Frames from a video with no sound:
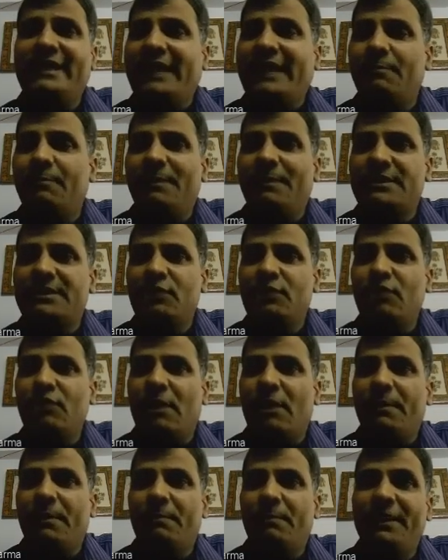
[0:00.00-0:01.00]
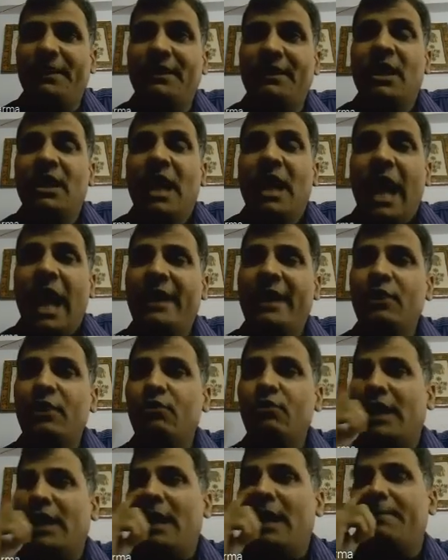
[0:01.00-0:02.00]
10 pulses you are pumping, and you
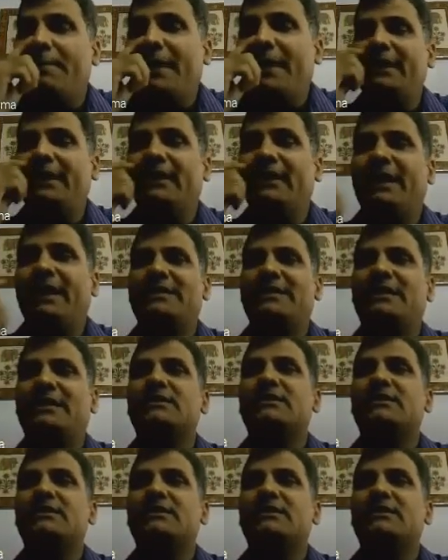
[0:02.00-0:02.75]
are operating laser,